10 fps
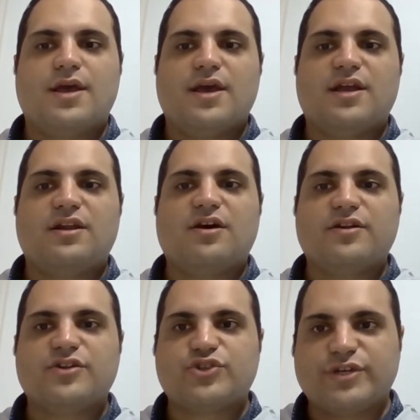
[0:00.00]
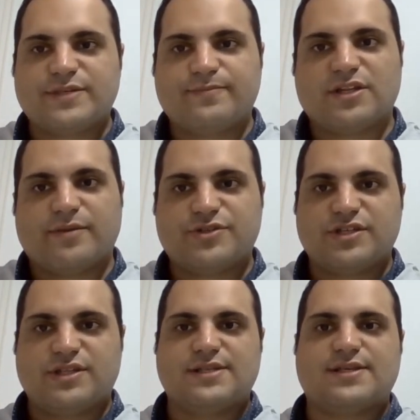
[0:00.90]
Another treatment
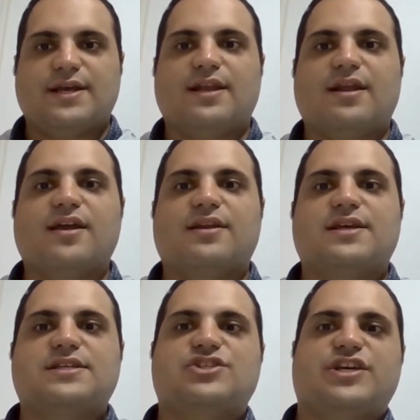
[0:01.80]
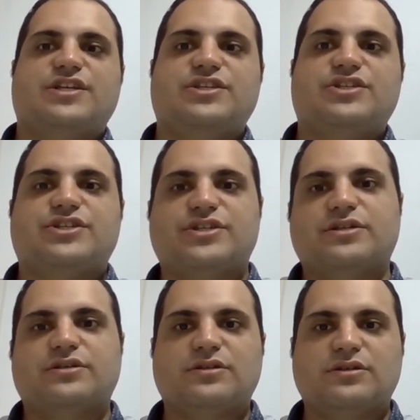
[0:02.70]
option is anion exchange
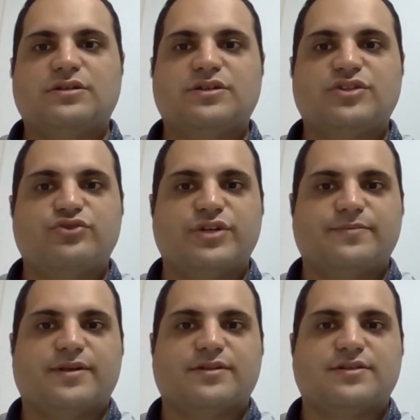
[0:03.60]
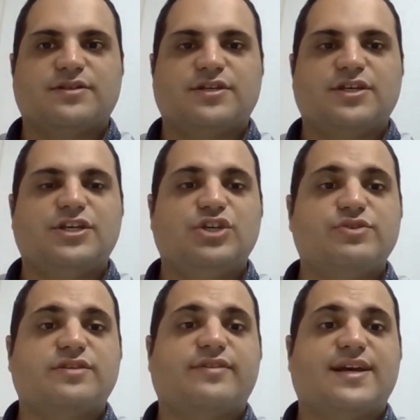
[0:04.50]
treatment
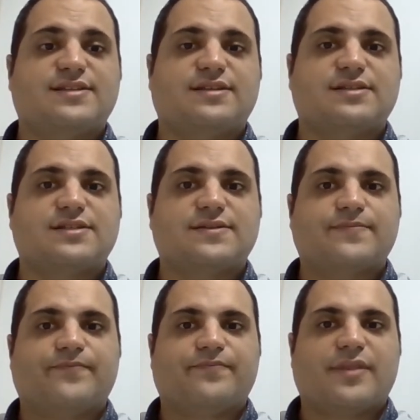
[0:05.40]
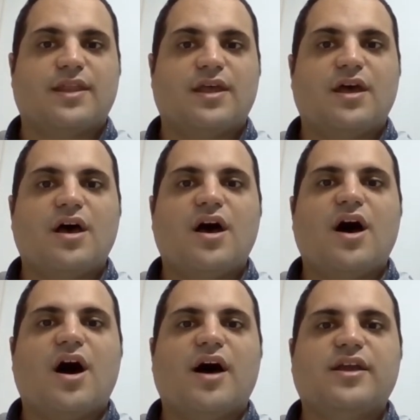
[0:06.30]
using resins.
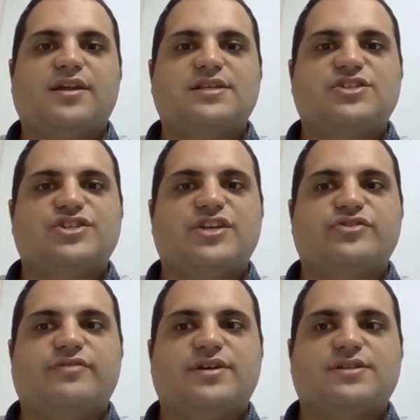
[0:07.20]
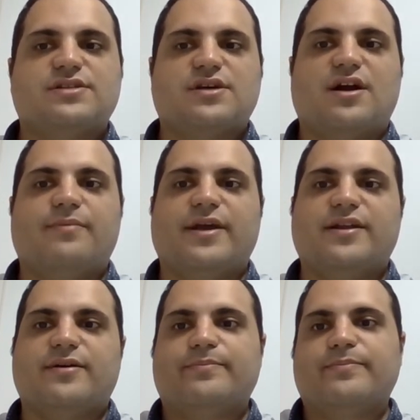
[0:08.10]
Ion exchange resins are made
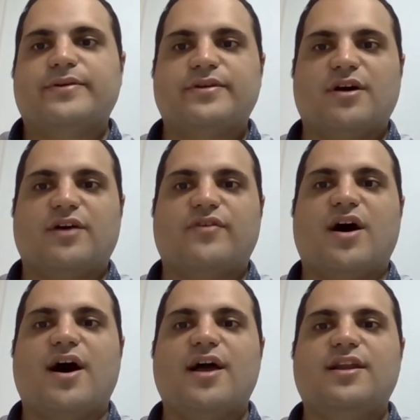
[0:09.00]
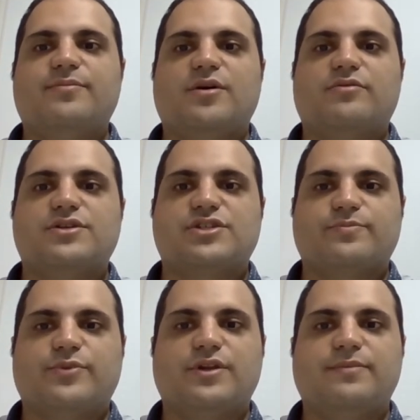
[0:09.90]
up of highly porous
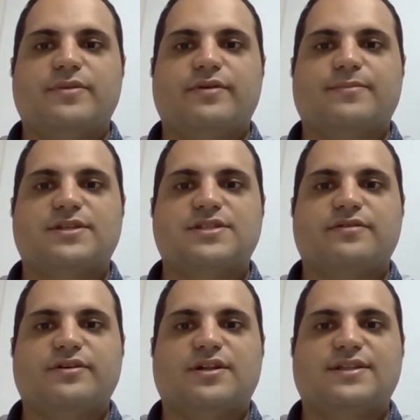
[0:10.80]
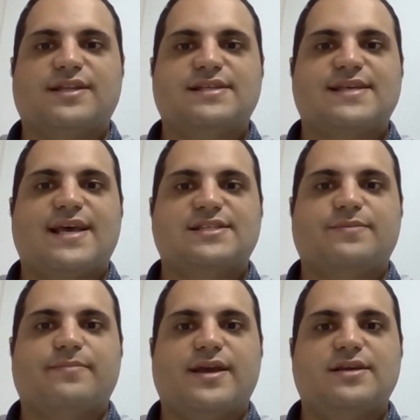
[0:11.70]
polymeric material that is
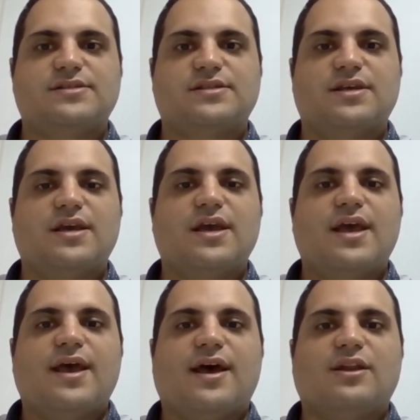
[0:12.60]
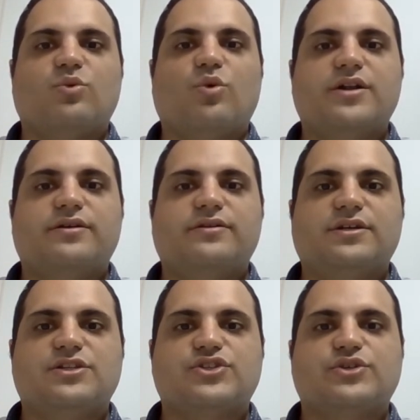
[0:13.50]
acid-base and water
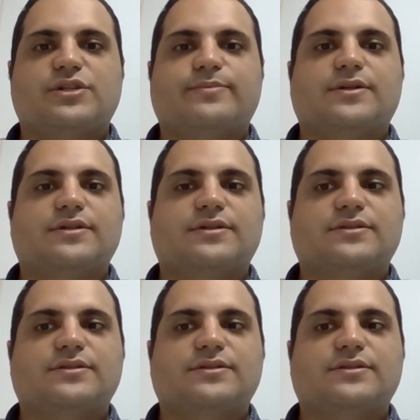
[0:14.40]
insoluble.